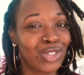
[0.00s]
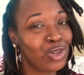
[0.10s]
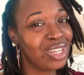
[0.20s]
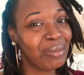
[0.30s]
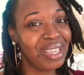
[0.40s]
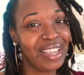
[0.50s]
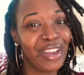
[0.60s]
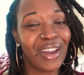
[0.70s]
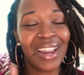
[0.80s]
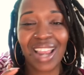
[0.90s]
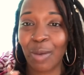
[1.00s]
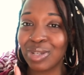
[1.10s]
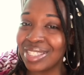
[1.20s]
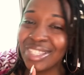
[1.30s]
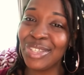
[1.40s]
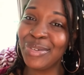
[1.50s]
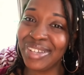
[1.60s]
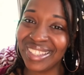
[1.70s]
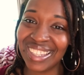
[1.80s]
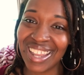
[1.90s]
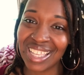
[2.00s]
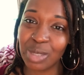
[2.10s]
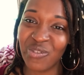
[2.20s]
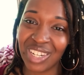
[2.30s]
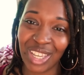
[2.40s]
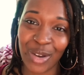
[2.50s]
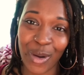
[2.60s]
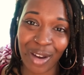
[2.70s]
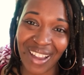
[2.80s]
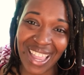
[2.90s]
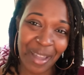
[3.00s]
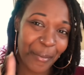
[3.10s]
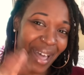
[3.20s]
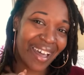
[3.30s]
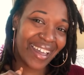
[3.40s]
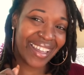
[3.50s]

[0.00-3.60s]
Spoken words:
joining me here, and I will see you in the next video. All right, bye.